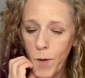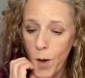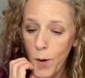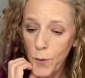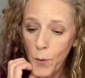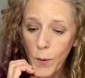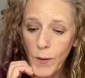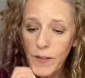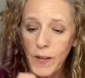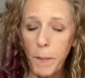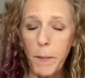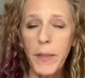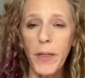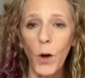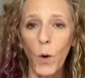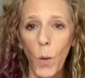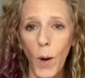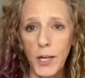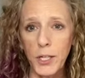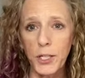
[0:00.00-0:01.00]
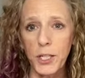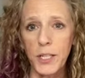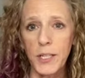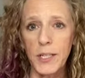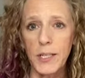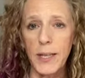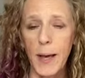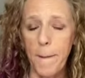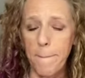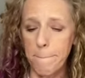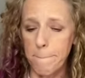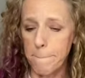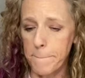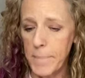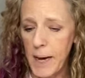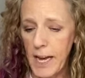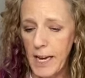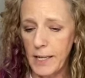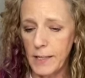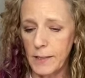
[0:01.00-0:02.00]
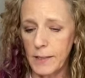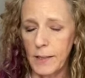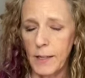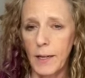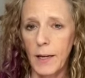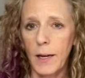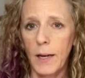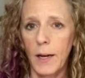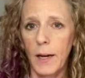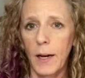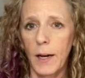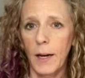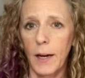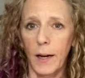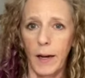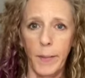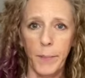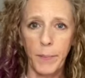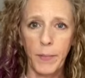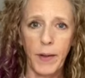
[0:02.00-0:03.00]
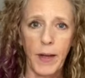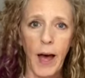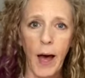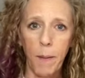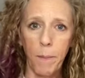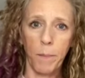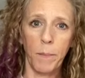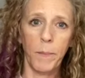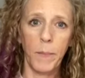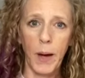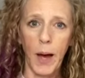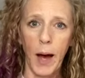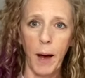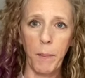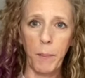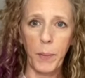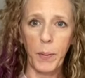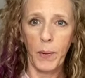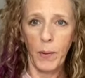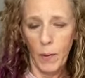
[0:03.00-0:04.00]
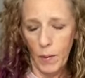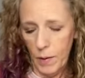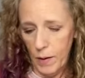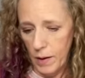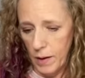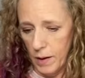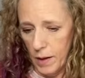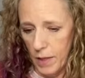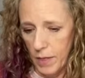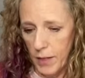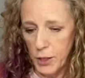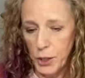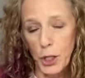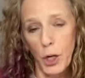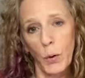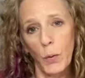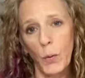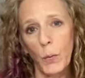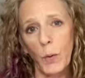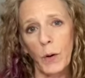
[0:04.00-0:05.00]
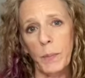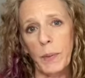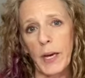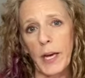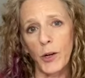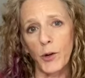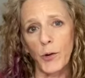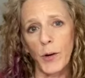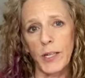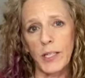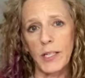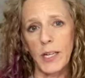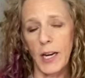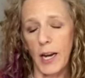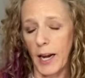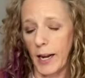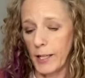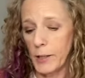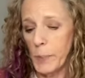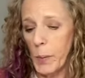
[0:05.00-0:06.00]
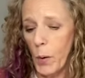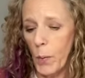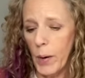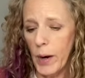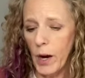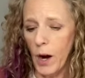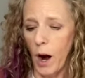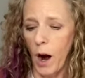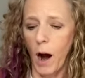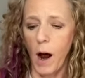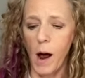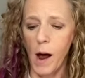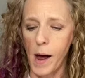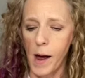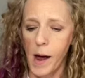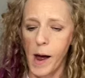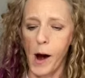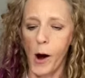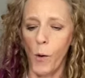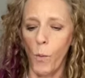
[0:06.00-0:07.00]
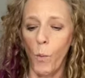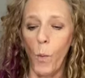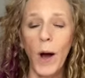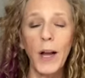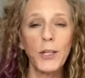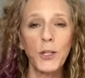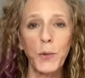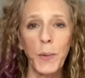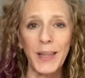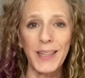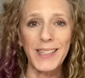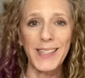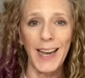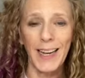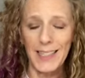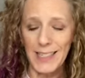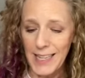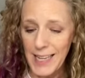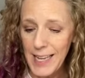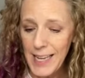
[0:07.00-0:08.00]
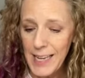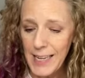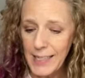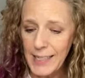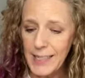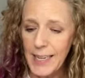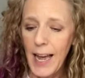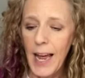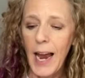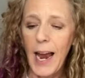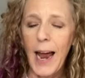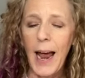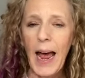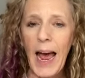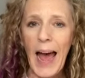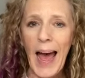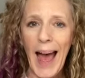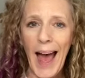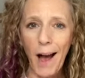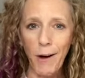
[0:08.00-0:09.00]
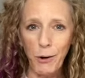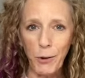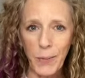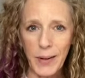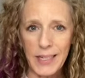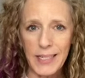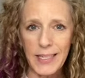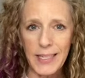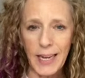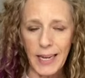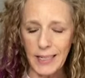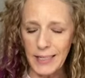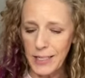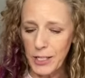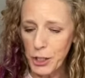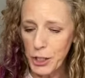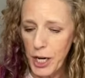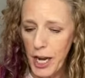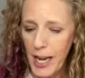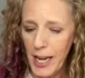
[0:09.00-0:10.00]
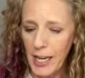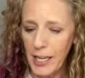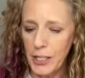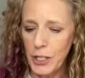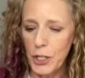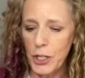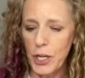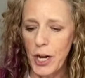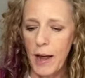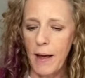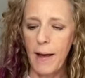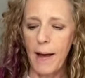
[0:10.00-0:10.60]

So some of the questions that might come up and the children would be interested in exploring are, what do insects eat? How do insects change?